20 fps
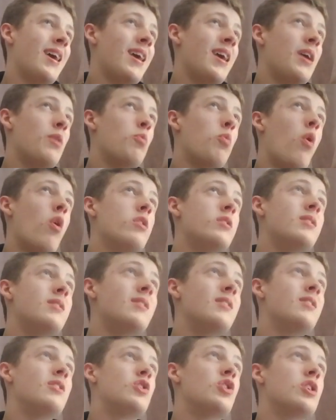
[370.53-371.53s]
it
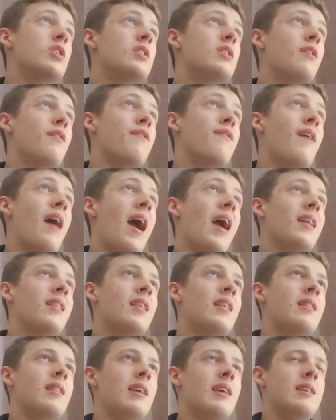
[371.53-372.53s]
wasn't just the fact
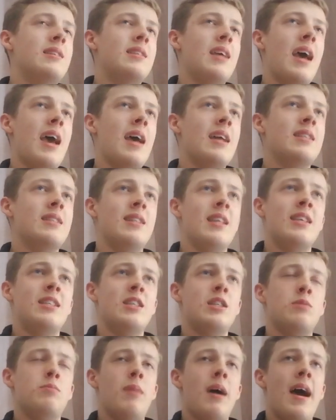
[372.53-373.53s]
that they said, this
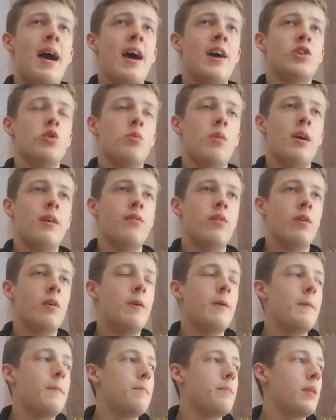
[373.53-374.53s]
is bad or whatever.
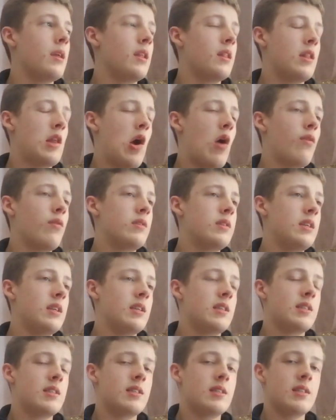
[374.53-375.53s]
They
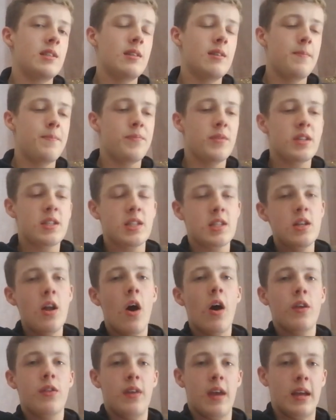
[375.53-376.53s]
obviously
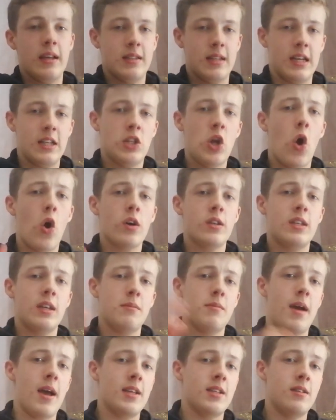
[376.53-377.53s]
snuck things like toxic
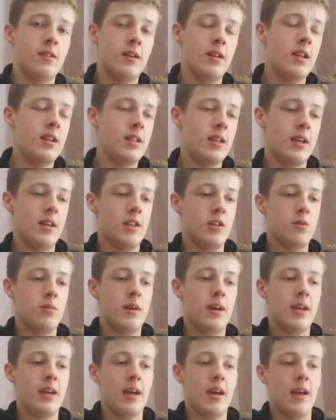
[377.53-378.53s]
masculinity into
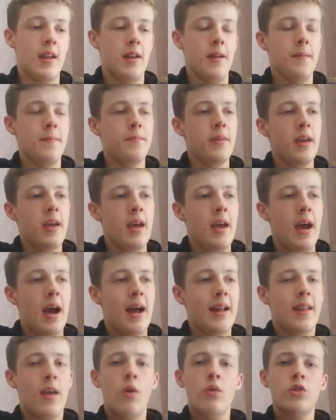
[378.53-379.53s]
it again.
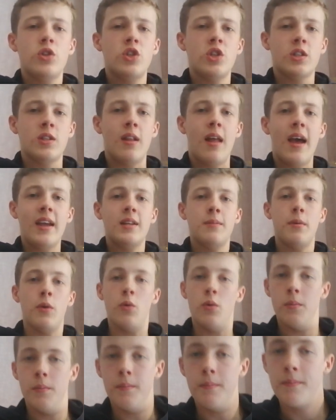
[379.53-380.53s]
And they also just lied
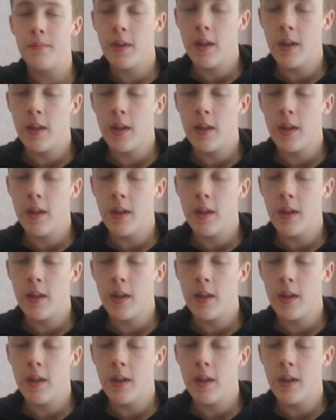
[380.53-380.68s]
about him.